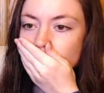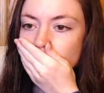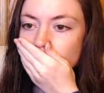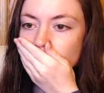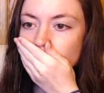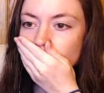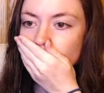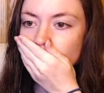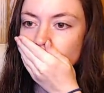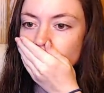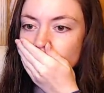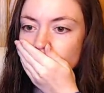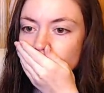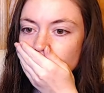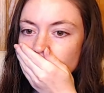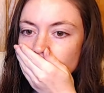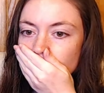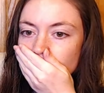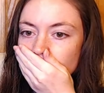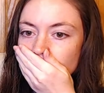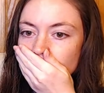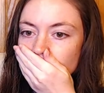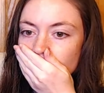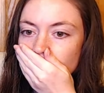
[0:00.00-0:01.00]

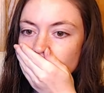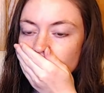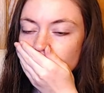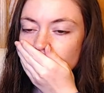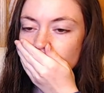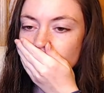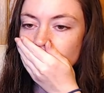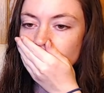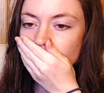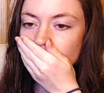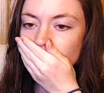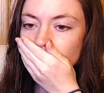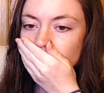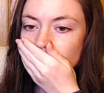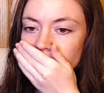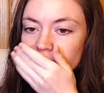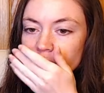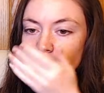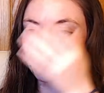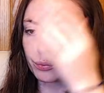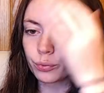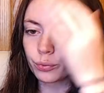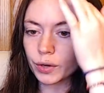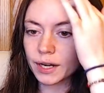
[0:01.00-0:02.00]
Oh.
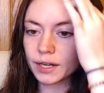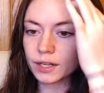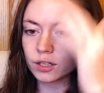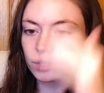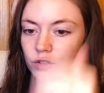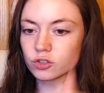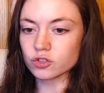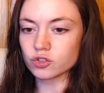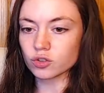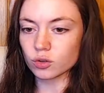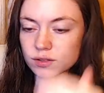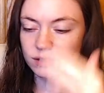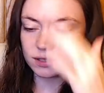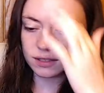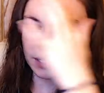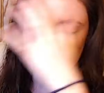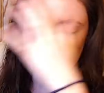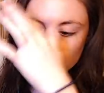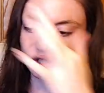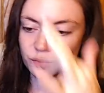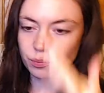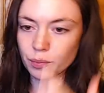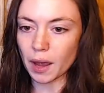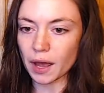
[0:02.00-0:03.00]
Your brain controls and
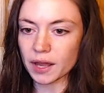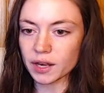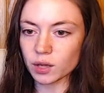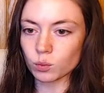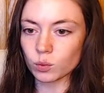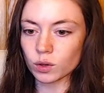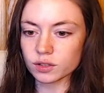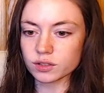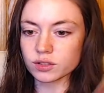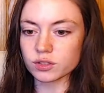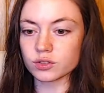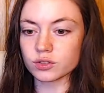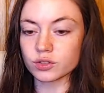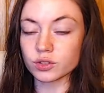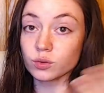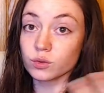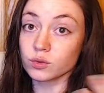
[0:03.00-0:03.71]
tells your body what to do, so.